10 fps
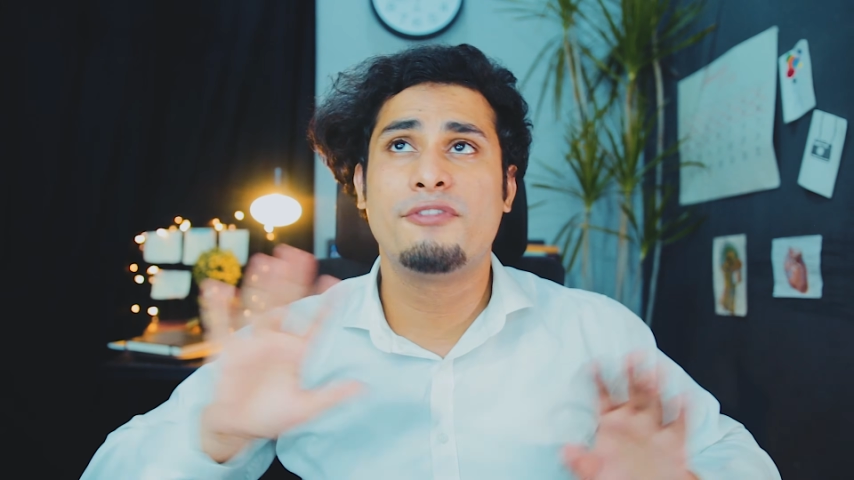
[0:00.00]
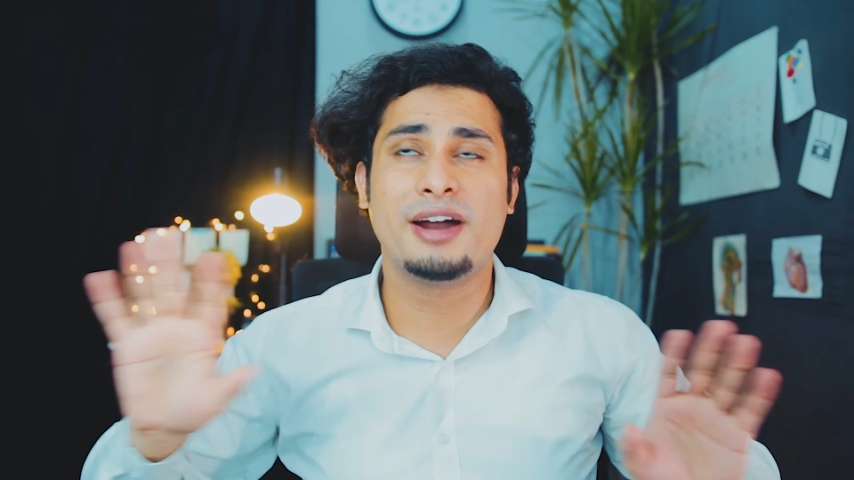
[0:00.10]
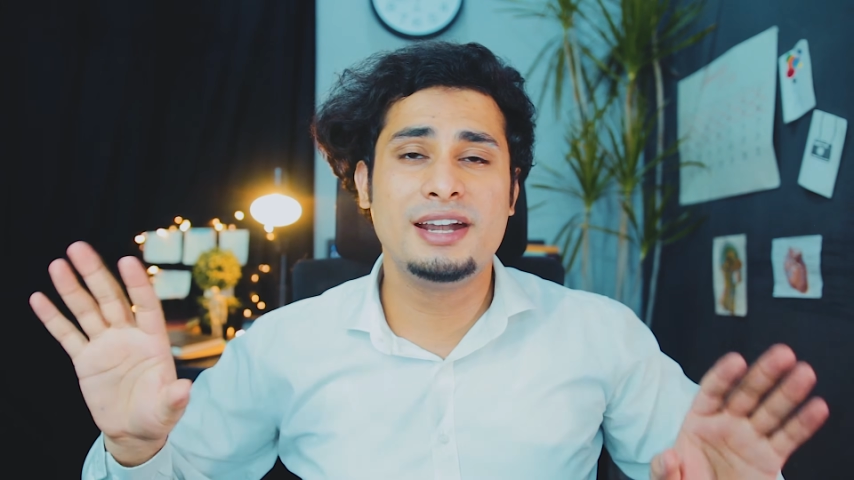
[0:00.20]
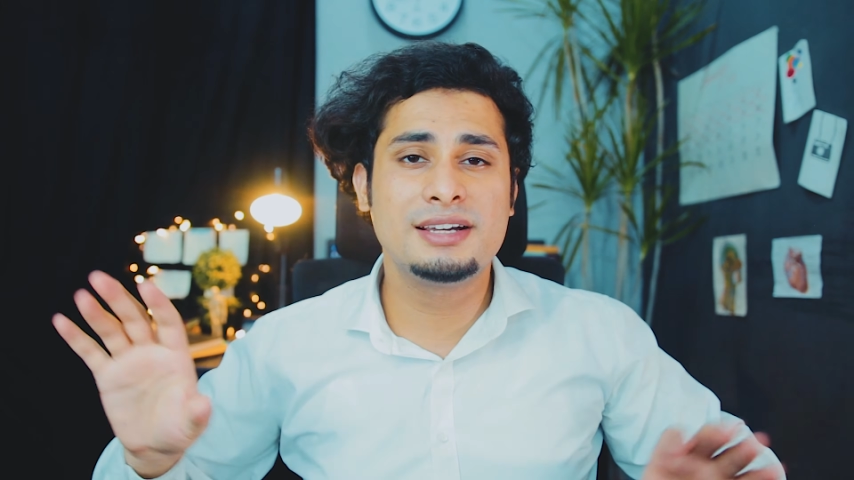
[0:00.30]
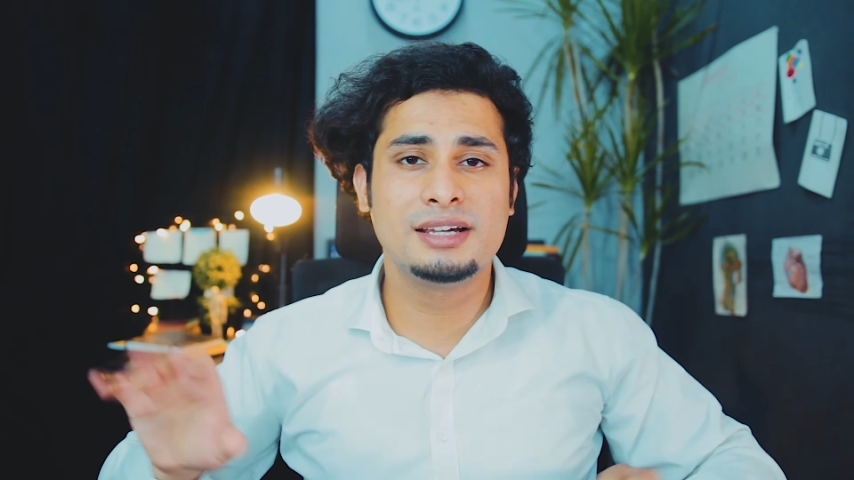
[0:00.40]

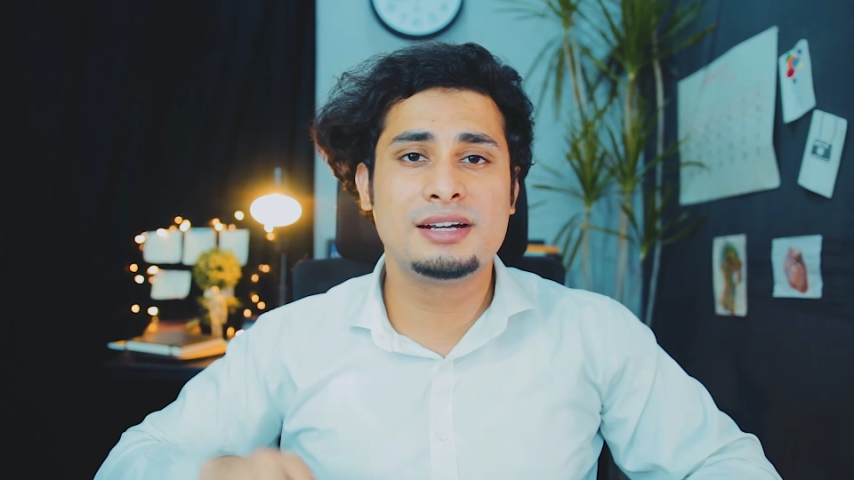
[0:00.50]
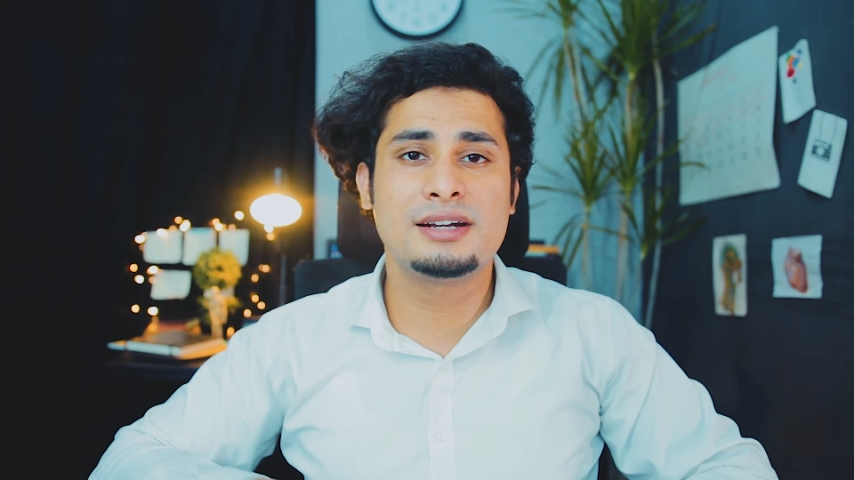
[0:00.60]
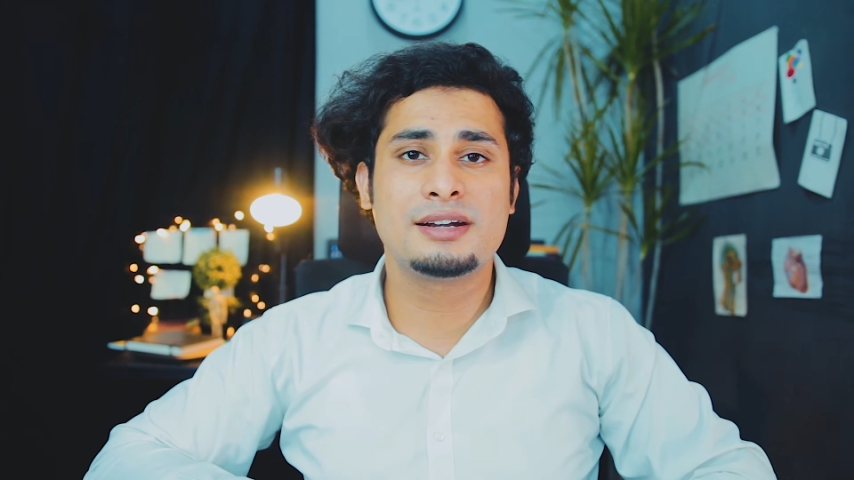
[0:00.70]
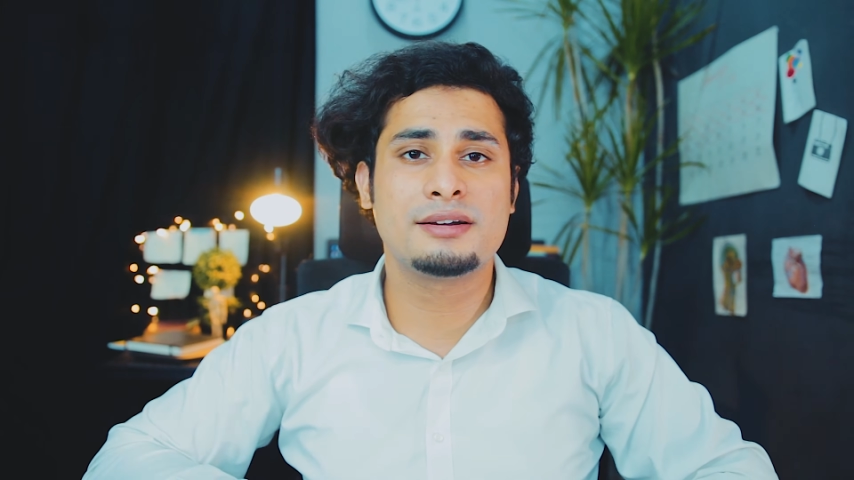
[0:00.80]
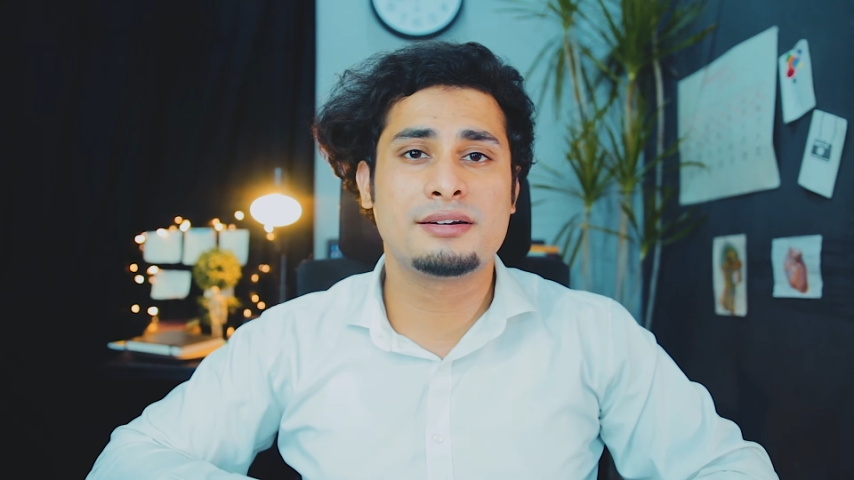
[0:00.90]
white
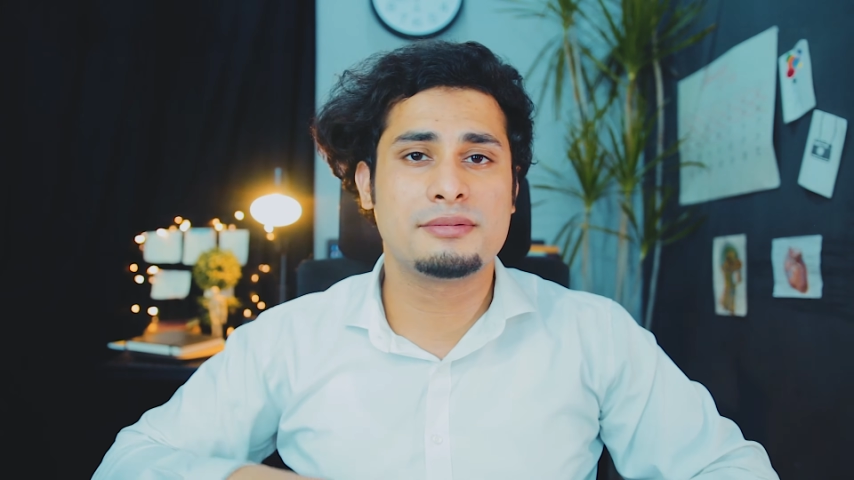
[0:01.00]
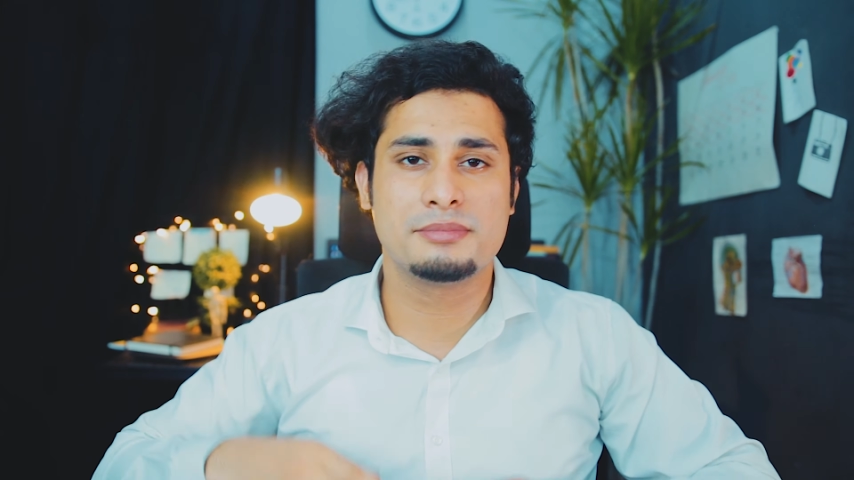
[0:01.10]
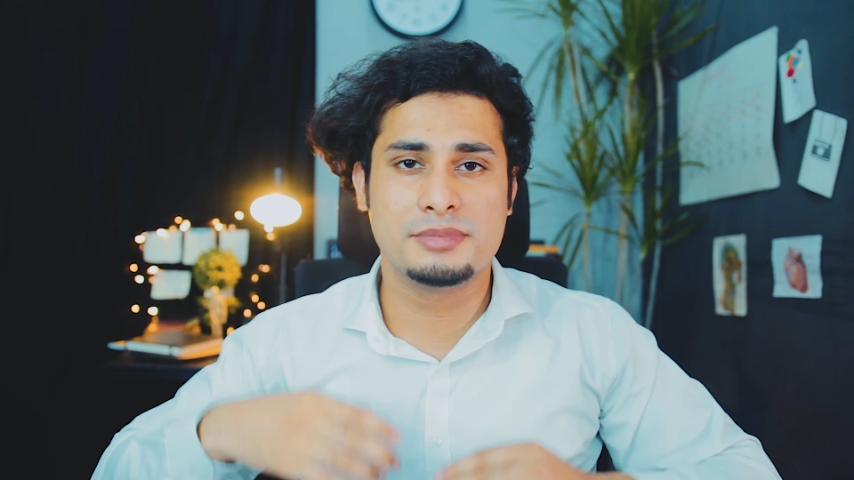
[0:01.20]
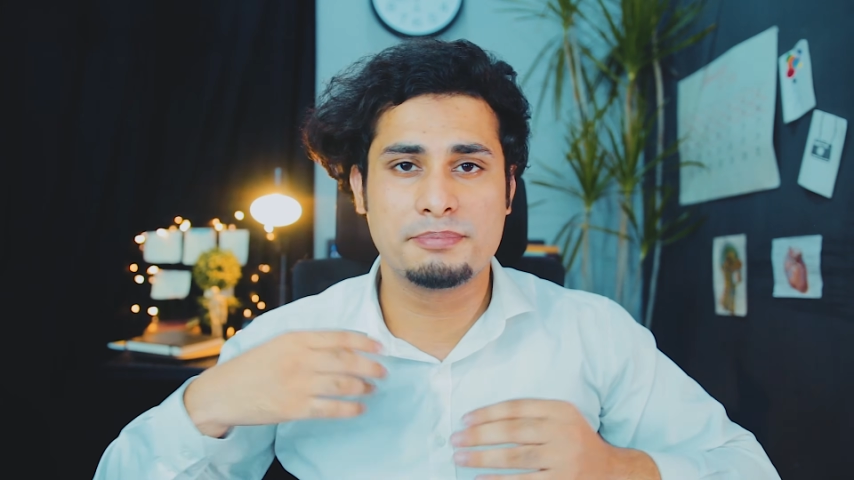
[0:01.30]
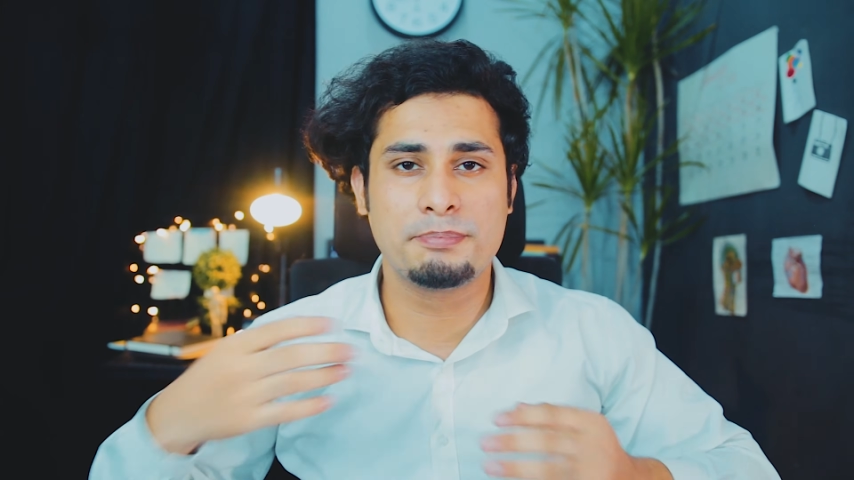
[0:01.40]

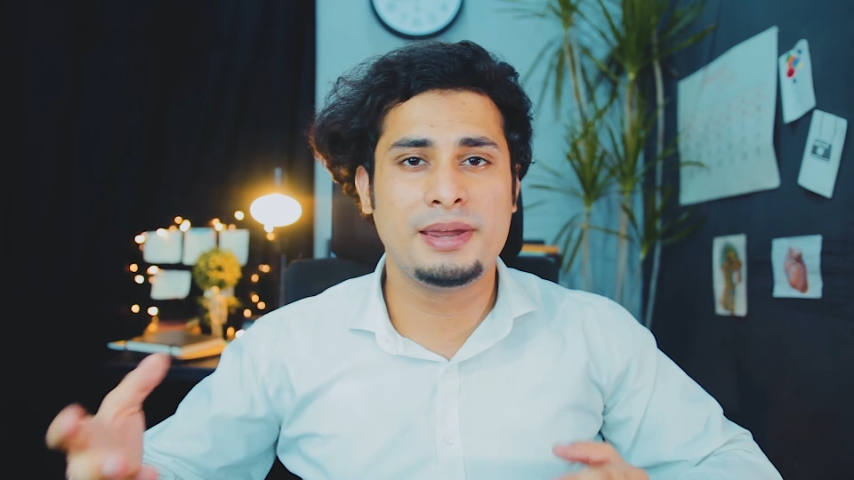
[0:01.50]
color